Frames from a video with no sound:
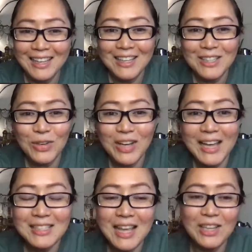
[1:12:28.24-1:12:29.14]
So,
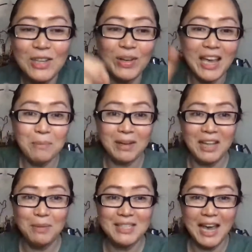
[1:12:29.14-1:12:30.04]
guys, thank you again. My
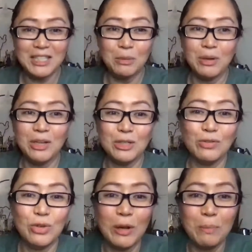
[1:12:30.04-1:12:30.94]
name is Icy Marines
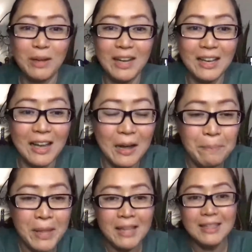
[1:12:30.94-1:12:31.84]
of Drink Manila.
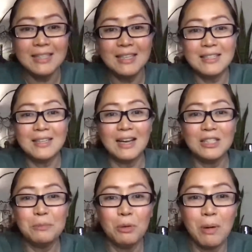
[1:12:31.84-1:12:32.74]
This is
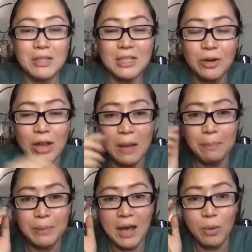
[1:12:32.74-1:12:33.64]
Tip Your Bartender
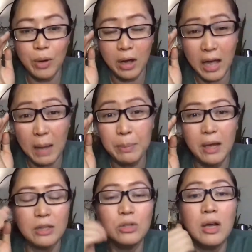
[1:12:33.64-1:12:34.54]
Happy Hour.
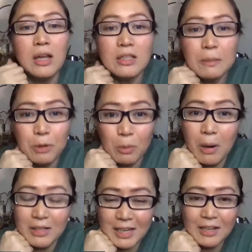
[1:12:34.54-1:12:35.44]
Tip Your
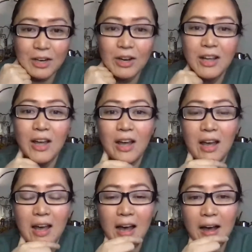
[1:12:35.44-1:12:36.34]
Bartender,
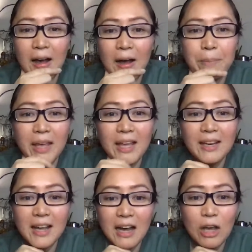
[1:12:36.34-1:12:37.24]
and
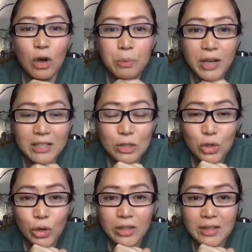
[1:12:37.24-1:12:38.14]
I hope you guys
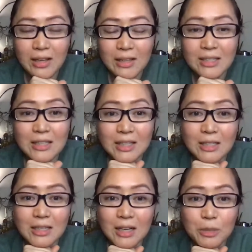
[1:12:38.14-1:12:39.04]
enjoyed this
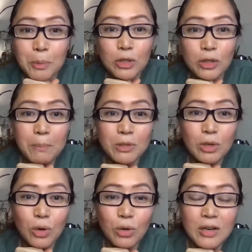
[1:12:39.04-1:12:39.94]
special
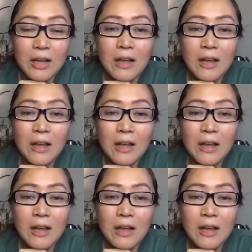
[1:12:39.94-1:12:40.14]
episode.